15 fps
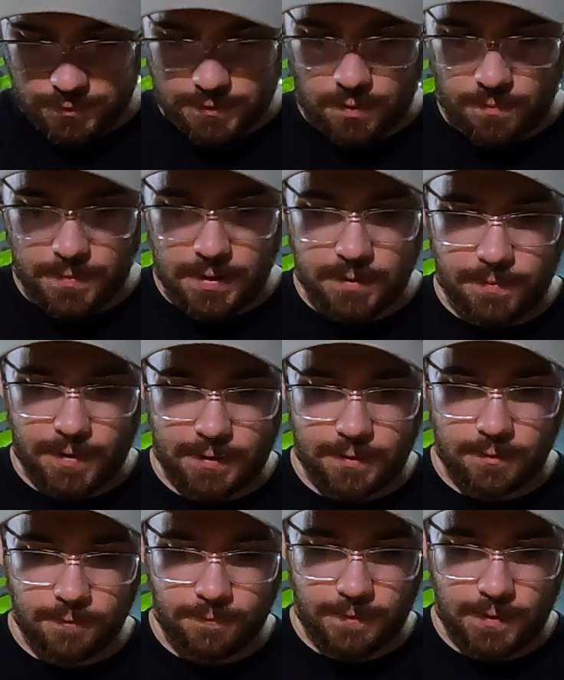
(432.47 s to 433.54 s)
just go mini P.E.K.K.A
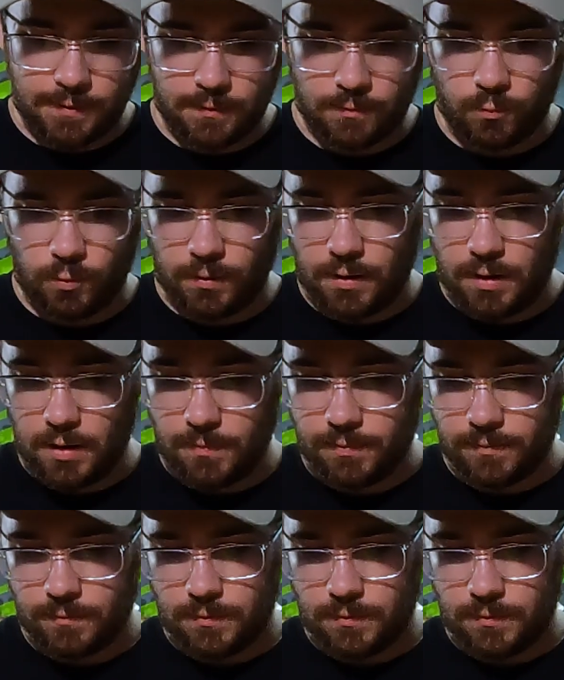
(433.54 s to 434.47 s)
to defend, and we're up